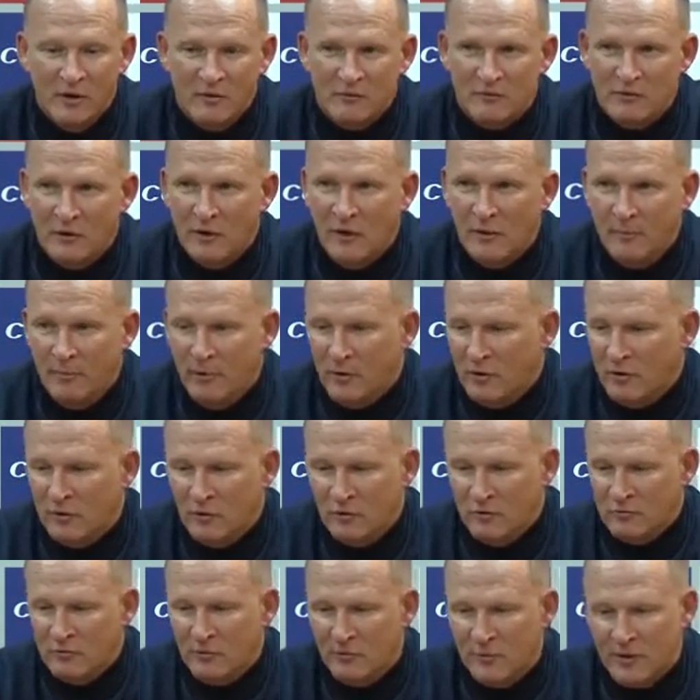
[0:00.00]
So, but
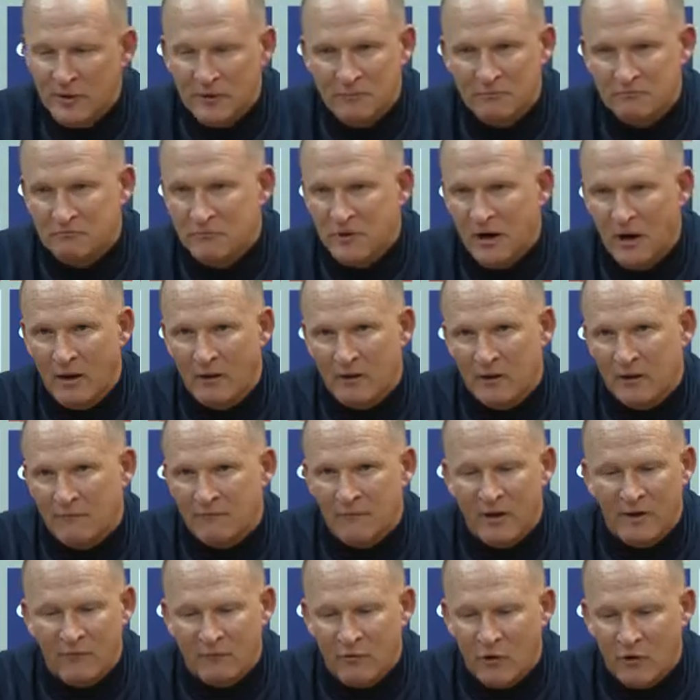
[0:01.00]
ultimately, no,
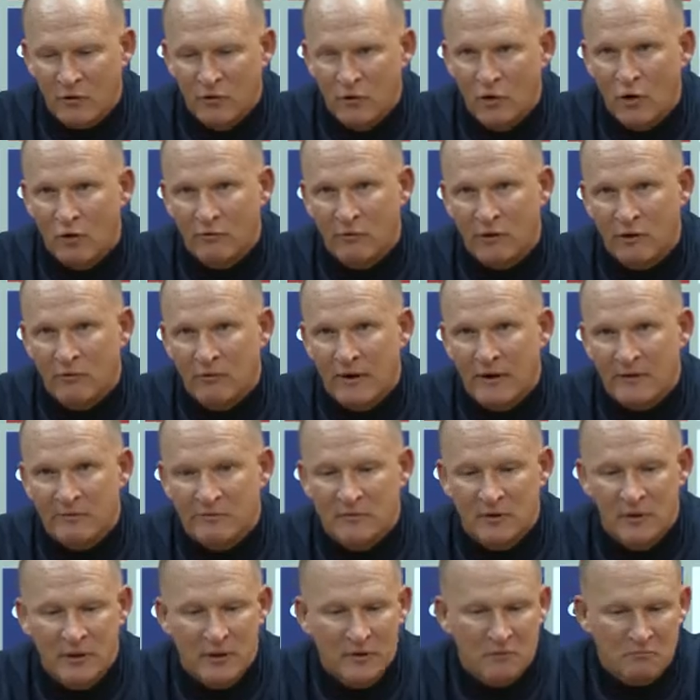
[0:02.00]
I've got no
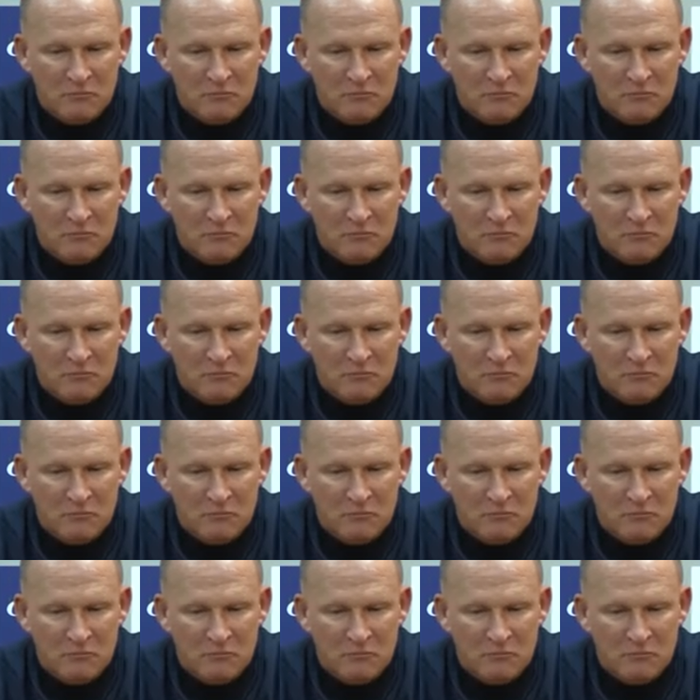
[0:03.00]
regrets.